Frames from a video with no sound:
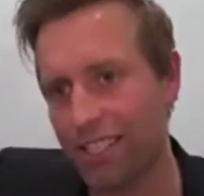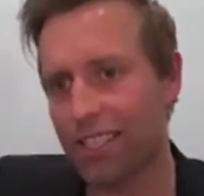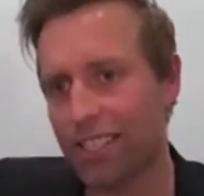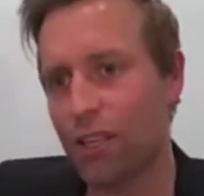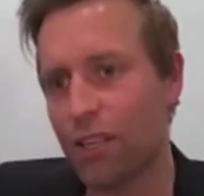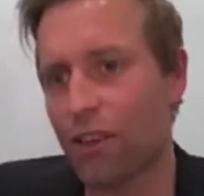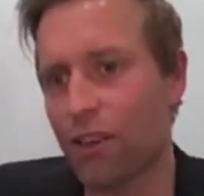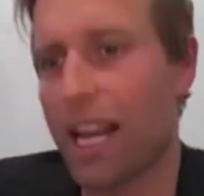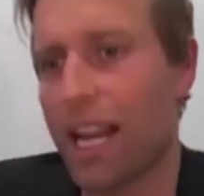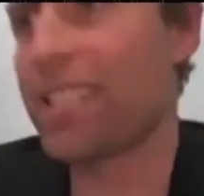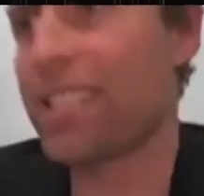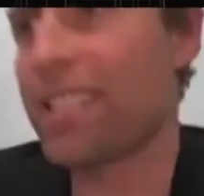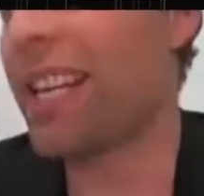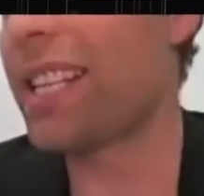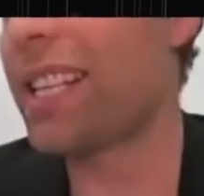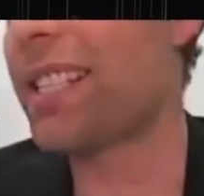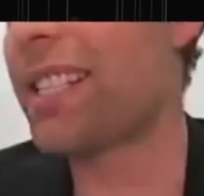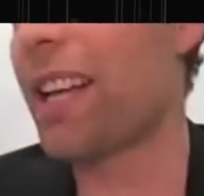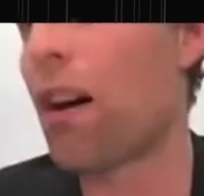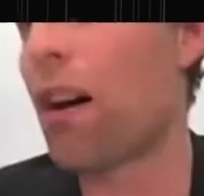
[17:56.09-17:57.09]
It's not as
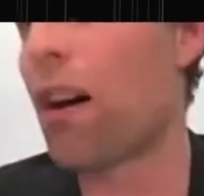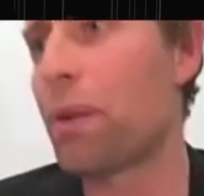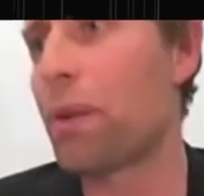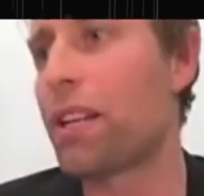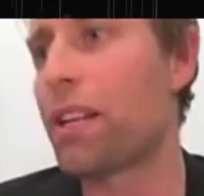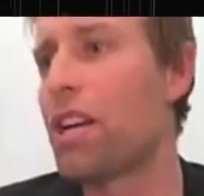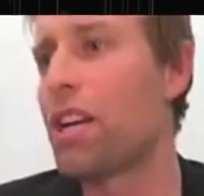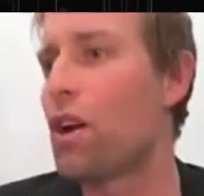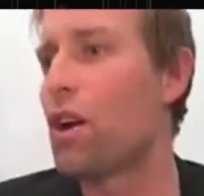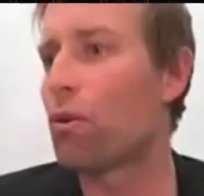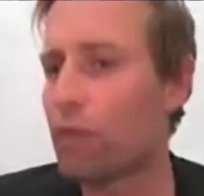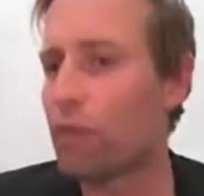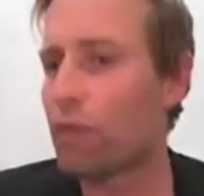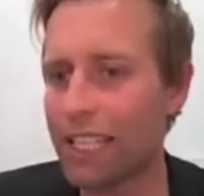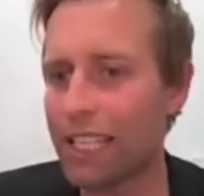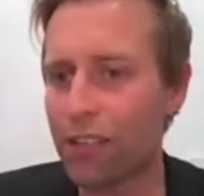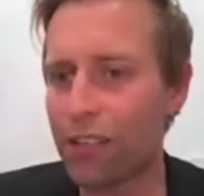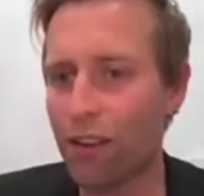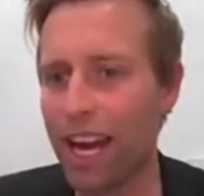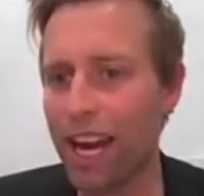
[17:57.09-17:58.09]
detailed, but
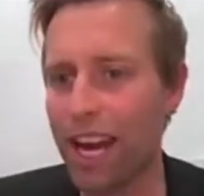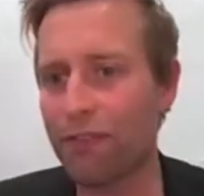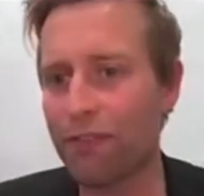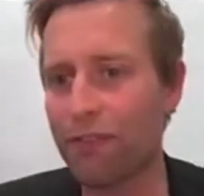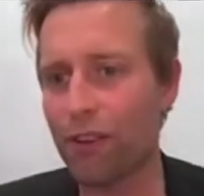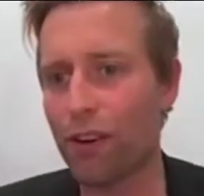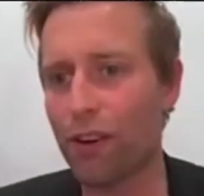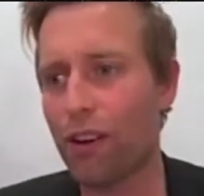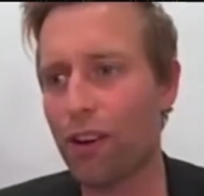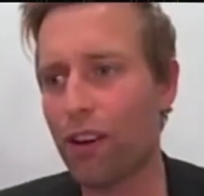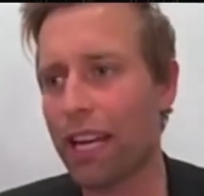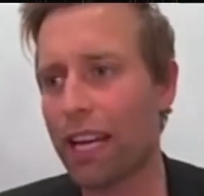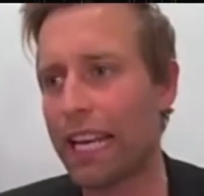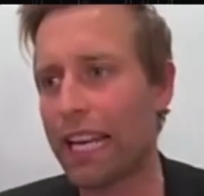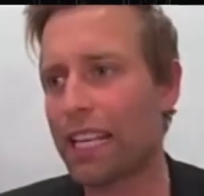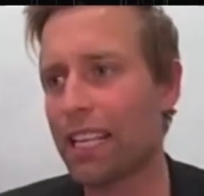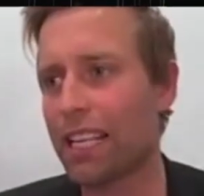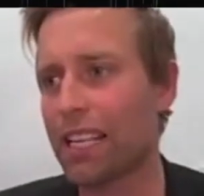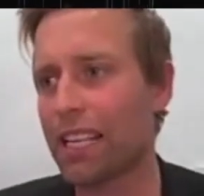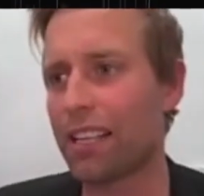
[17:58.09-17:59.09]
really great for
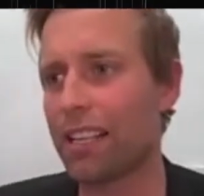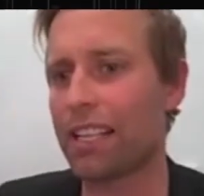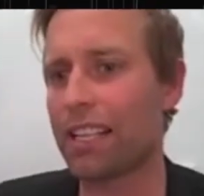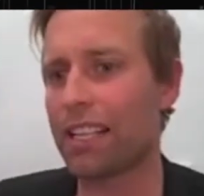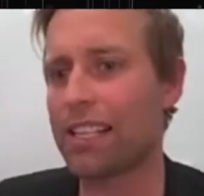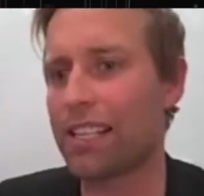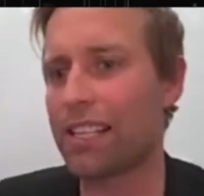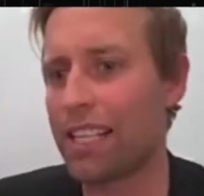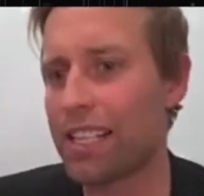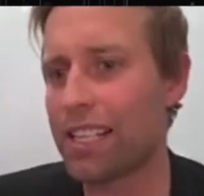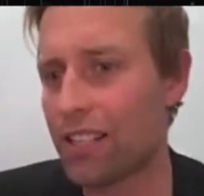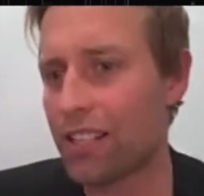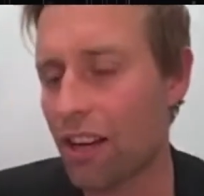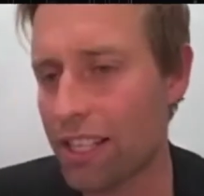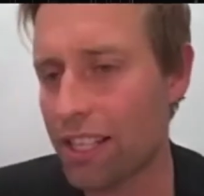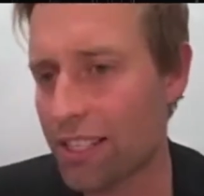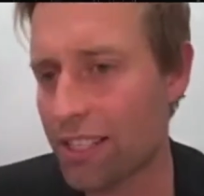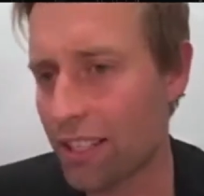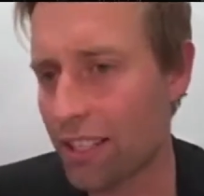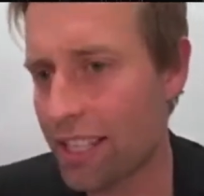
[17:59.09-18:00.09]
inner city
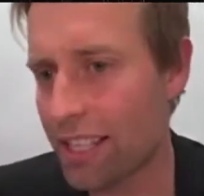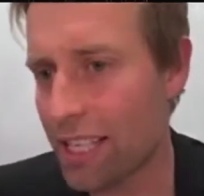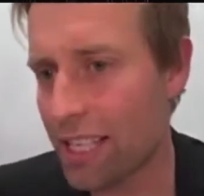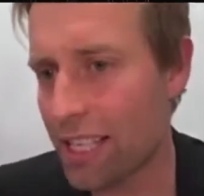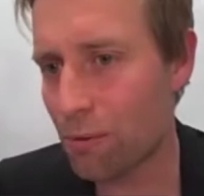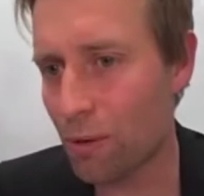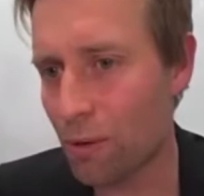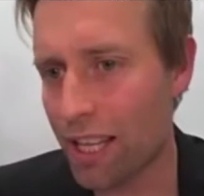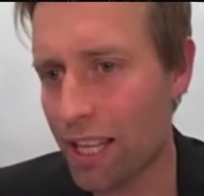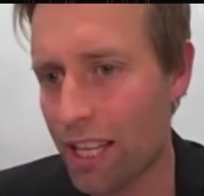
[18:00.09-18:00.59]
sites like this,